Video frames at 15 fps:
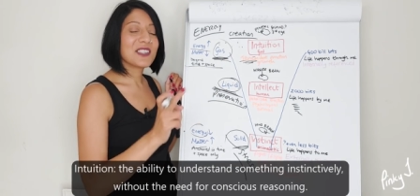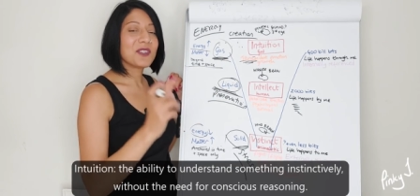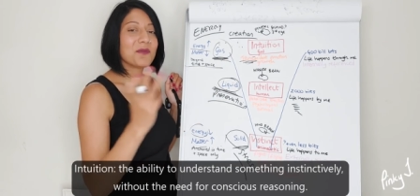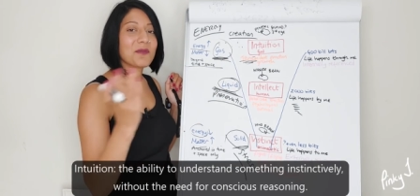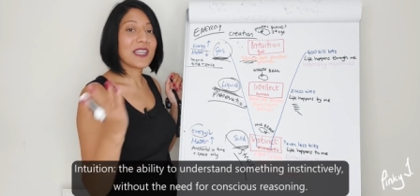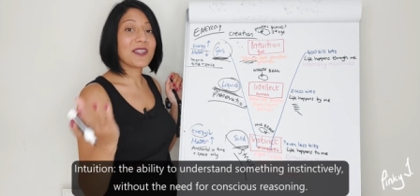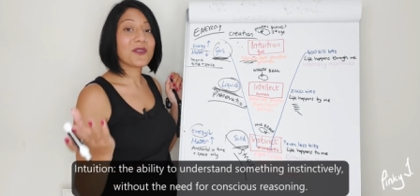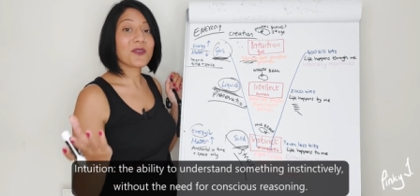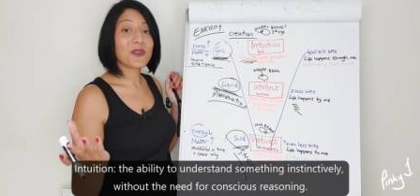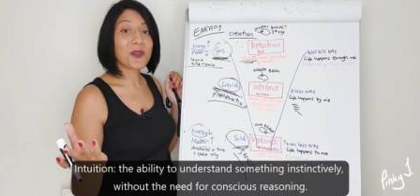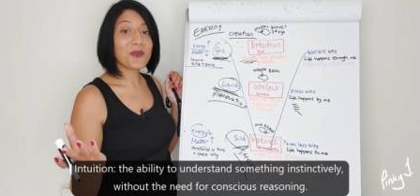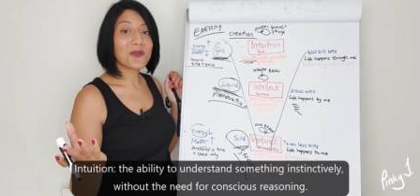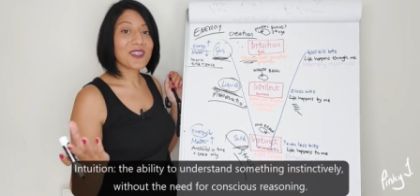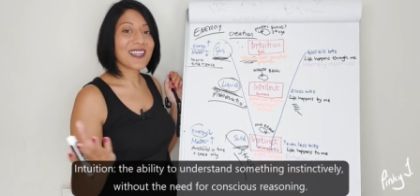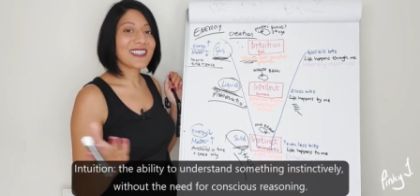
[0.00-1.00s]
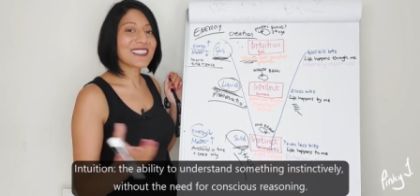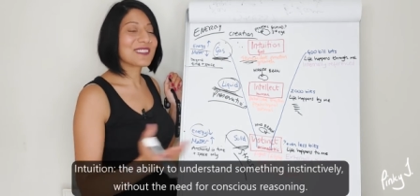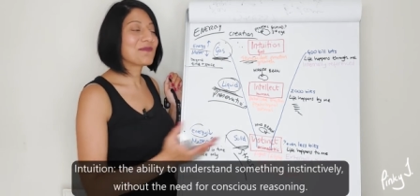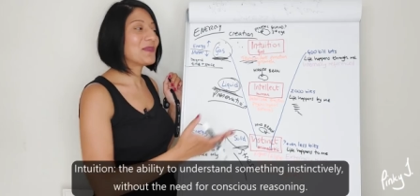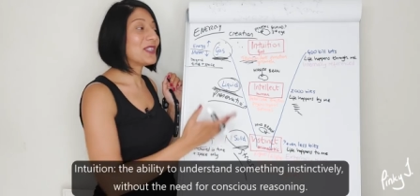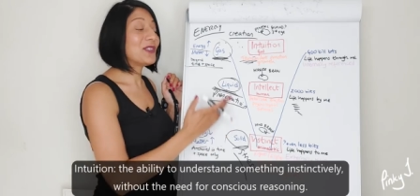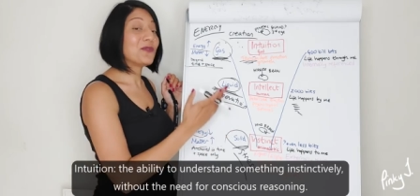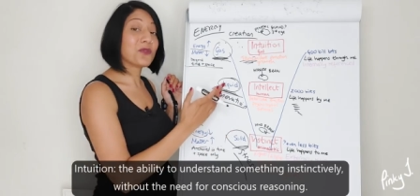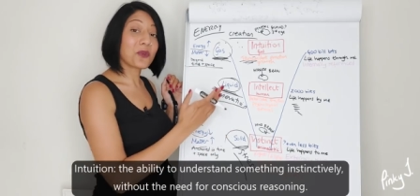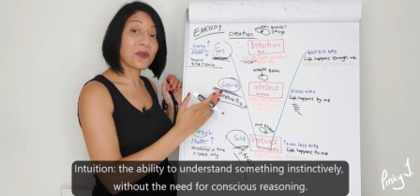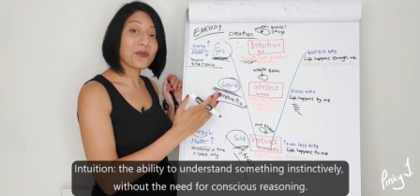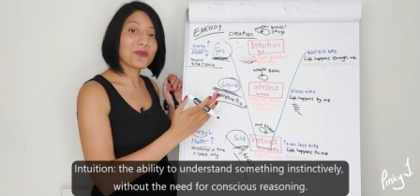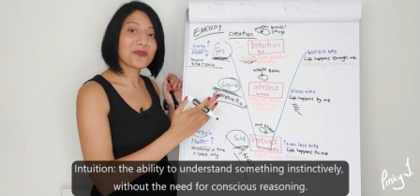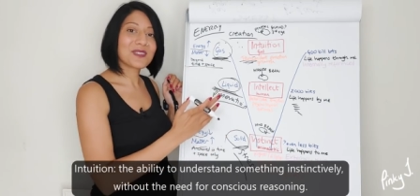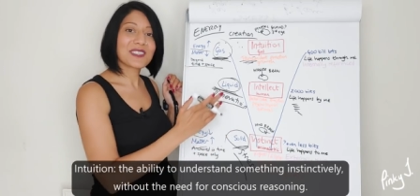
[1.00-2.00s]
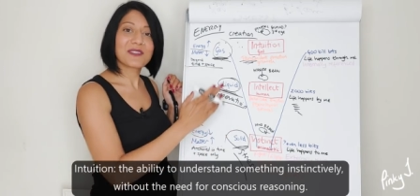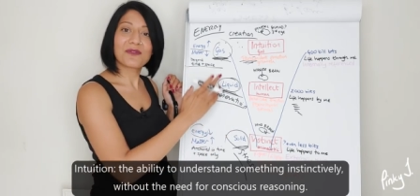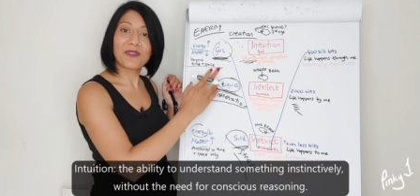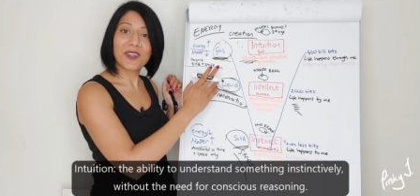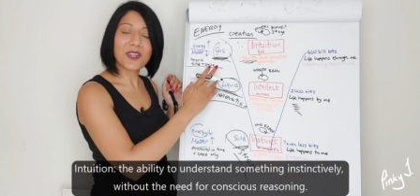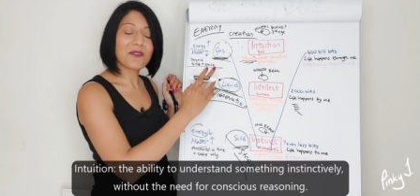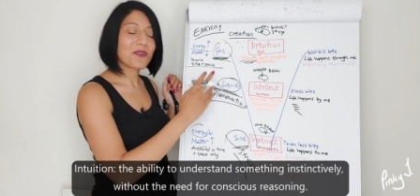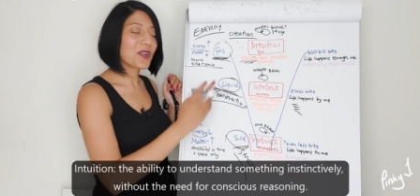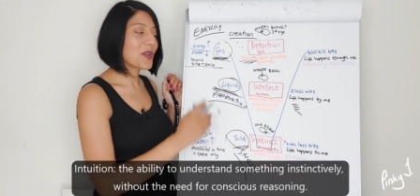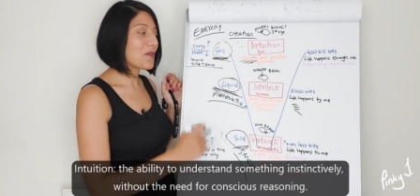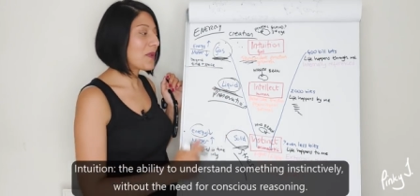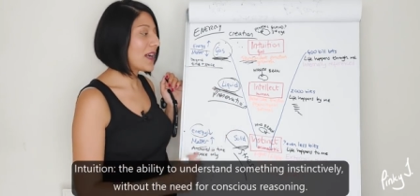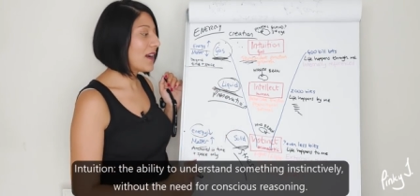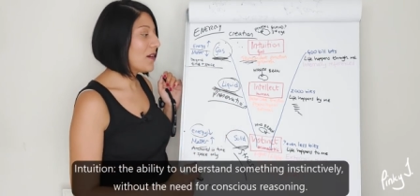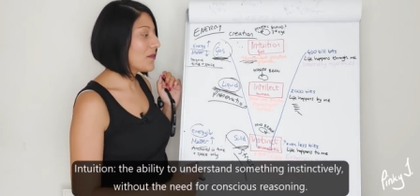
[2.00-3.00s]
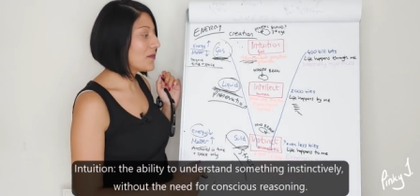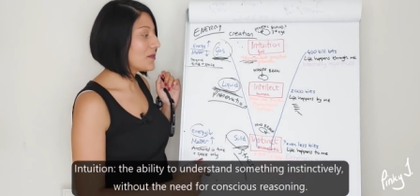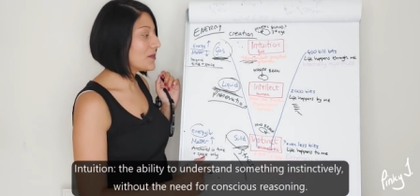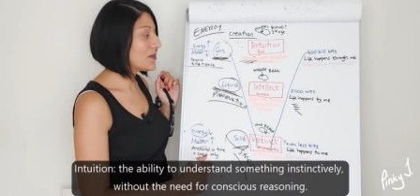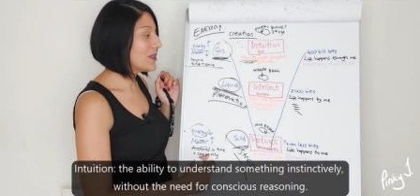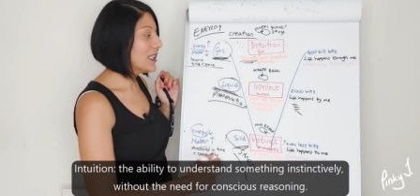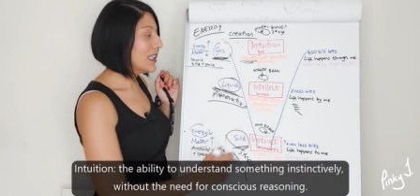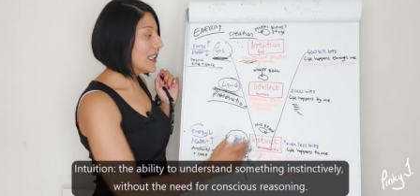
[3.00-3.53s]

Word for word: You may not know that, but you do very, very powerful.